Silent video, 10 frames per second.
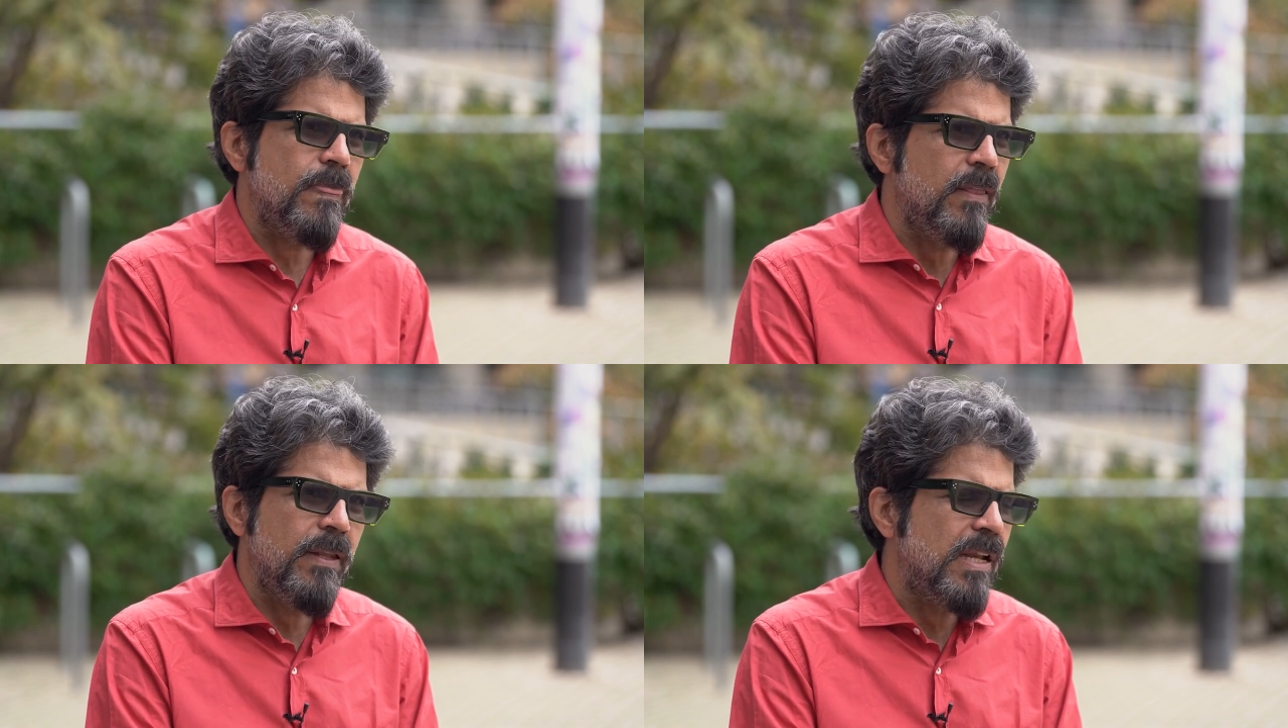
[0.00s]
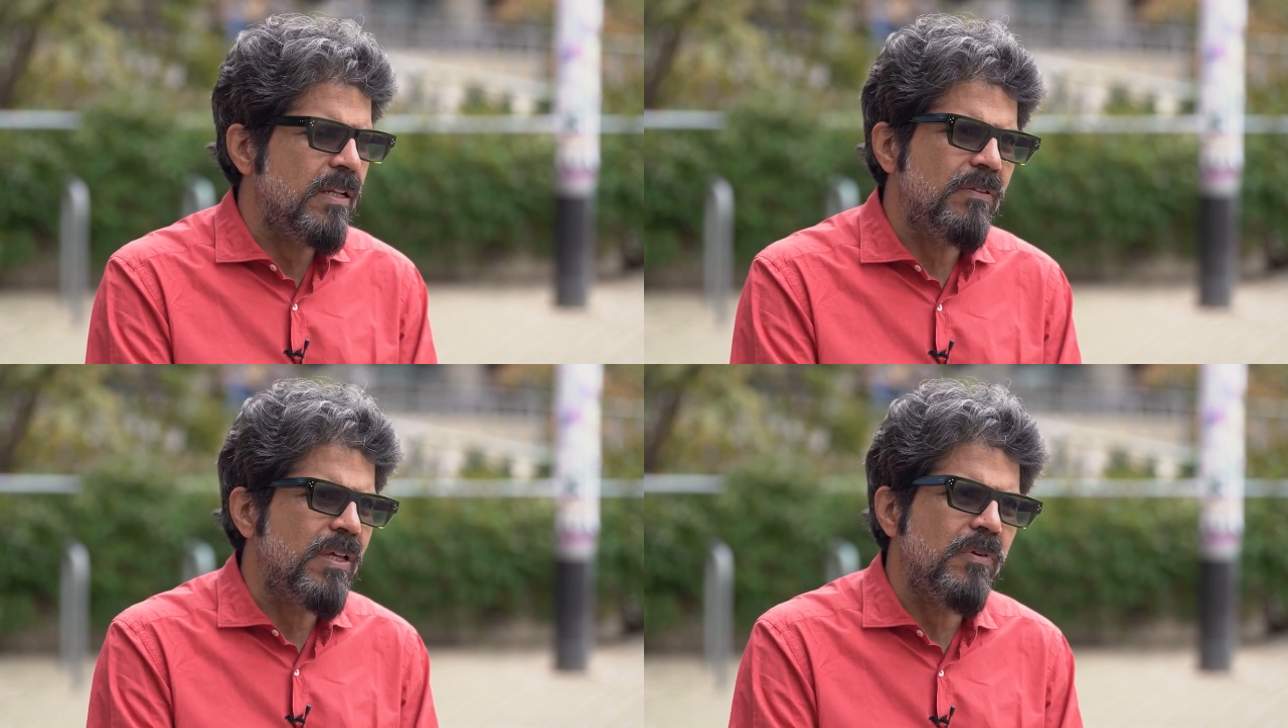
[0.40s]
the
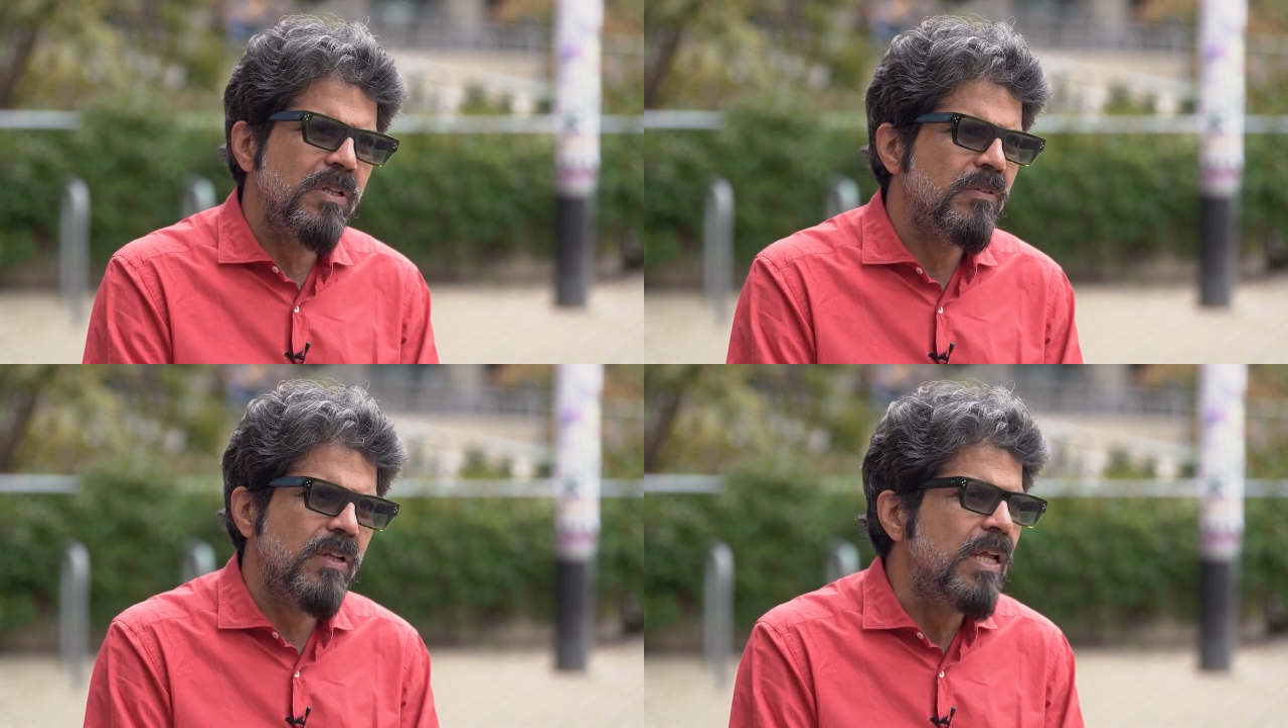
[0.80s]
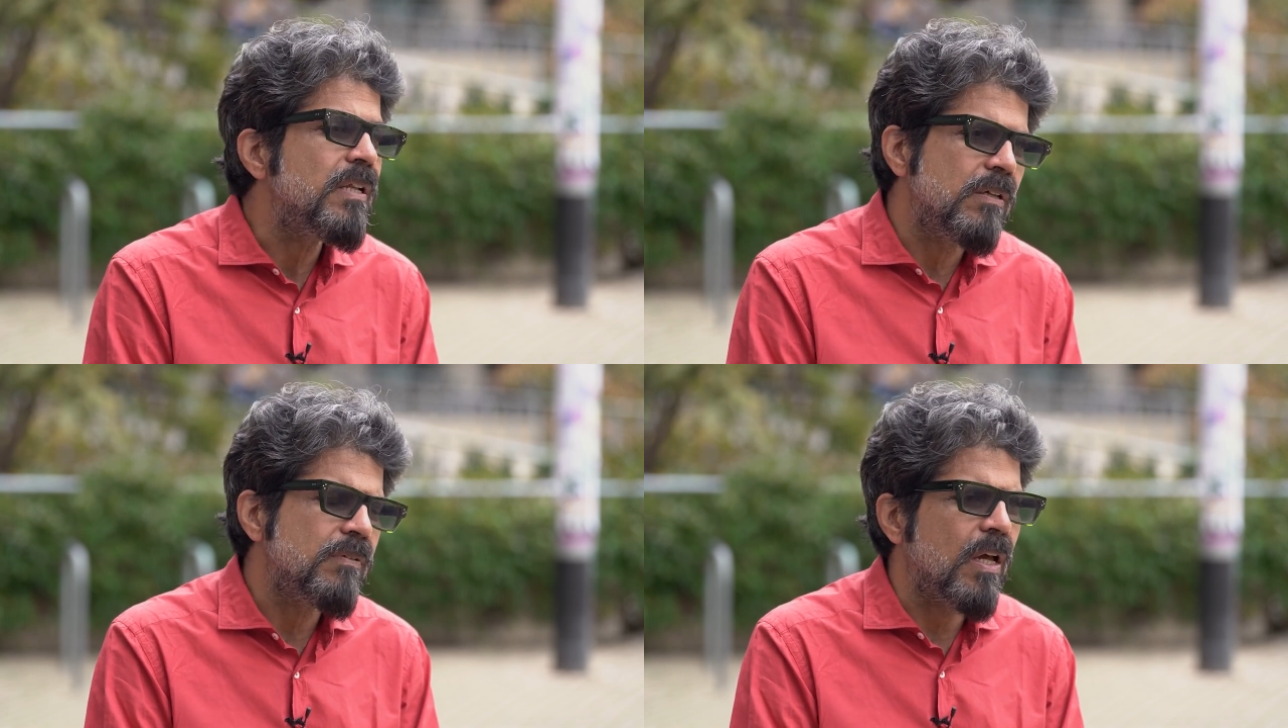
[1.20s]
1970s and
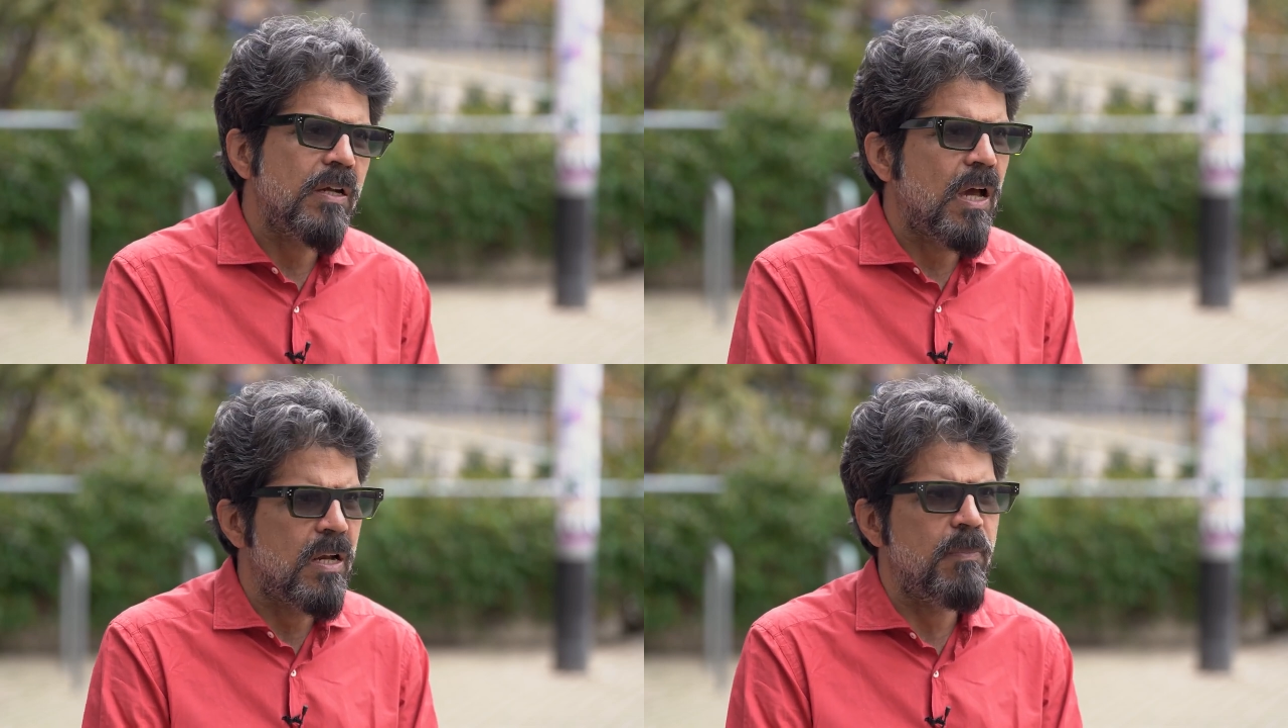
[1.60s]
80s. I